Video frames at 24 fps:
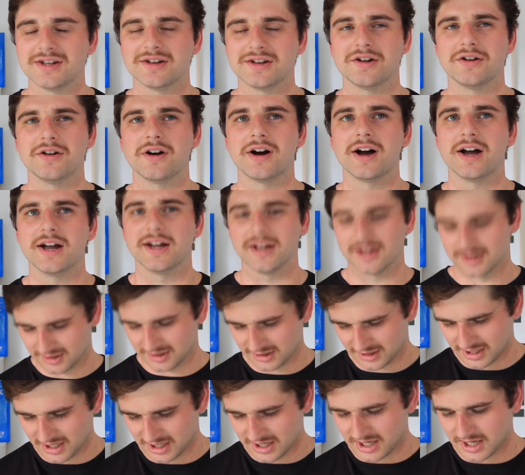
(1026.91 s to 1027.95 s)
You know, I
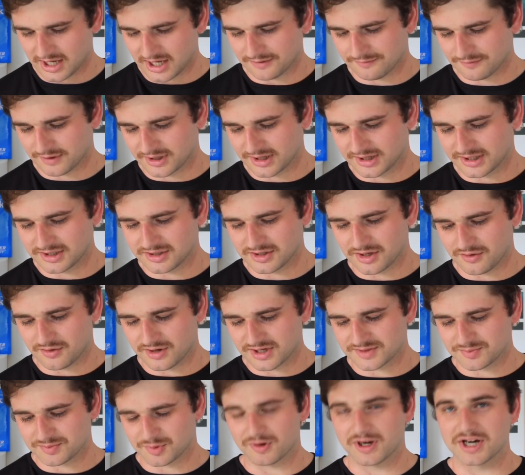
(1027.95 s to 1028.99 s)
have really no
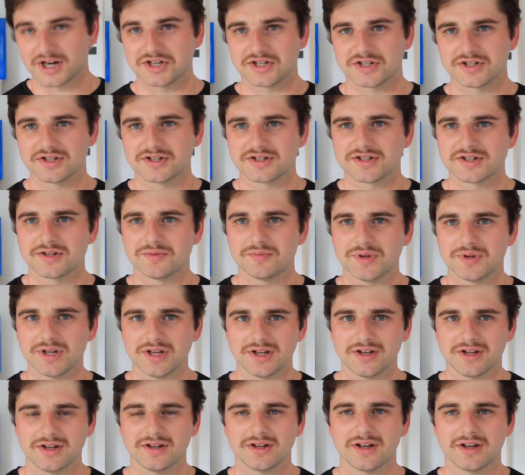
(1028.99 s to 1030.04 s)
aspirations to
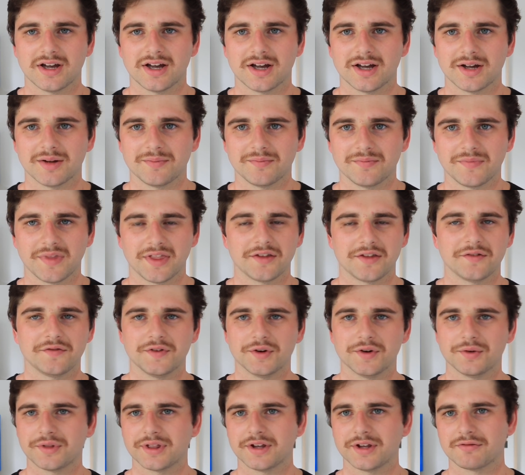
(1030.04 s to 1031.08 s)
be
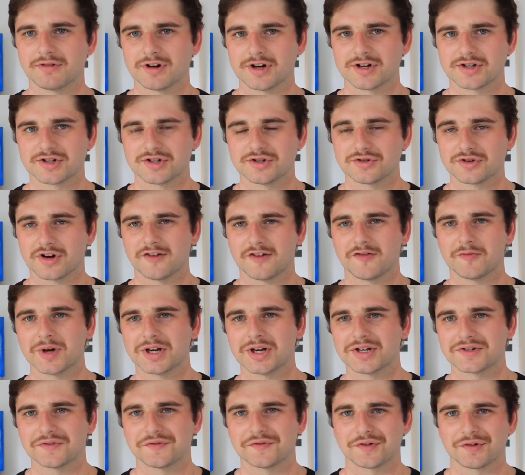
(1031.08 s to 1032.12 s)
filthy rich and drive a
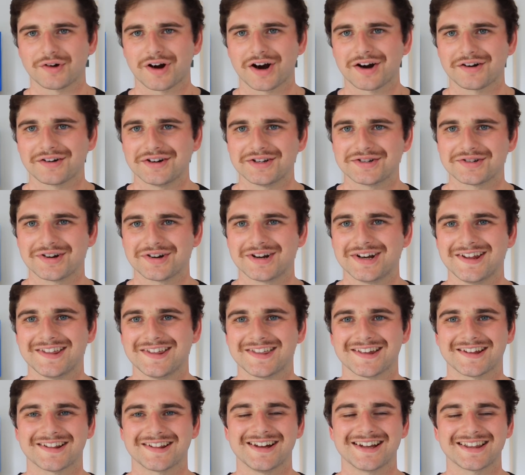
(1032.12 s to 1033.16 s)
bunch of Ferraris or
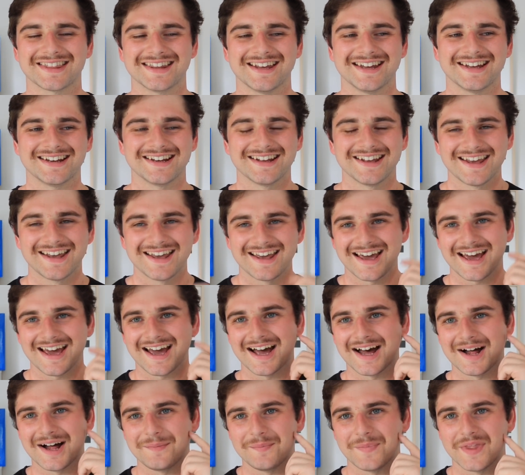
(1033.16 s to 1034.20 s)
anything like that.
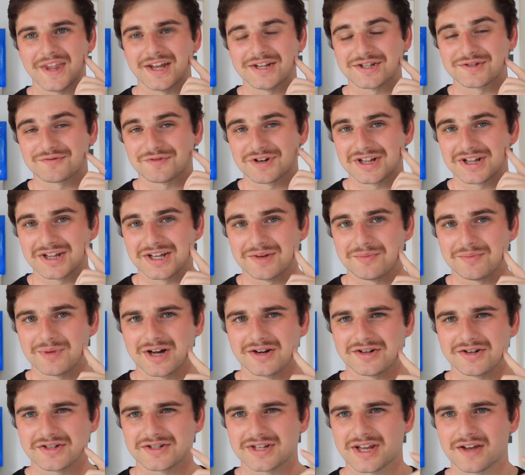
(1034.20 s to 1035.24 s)
It's really
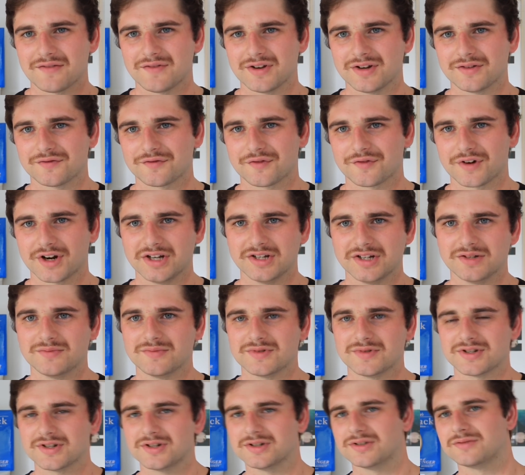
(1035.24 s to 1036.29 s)
about just having
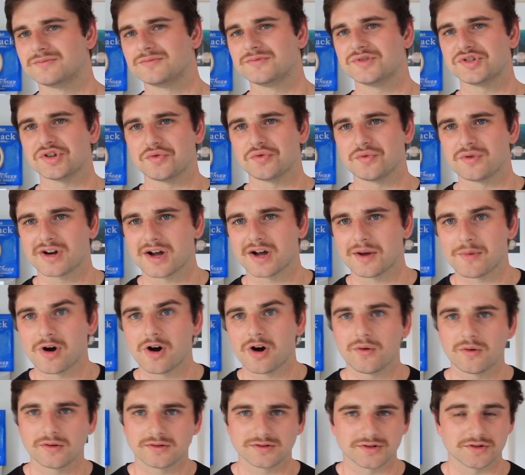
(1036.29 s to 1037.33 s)
freedom to do what
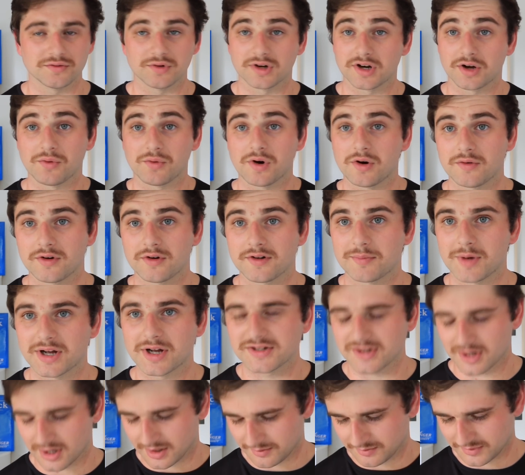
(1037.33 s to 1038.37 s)
I want with my
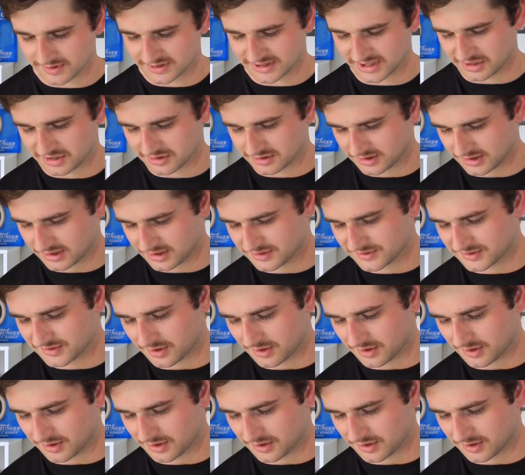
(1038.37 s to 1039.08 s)
time, essentially.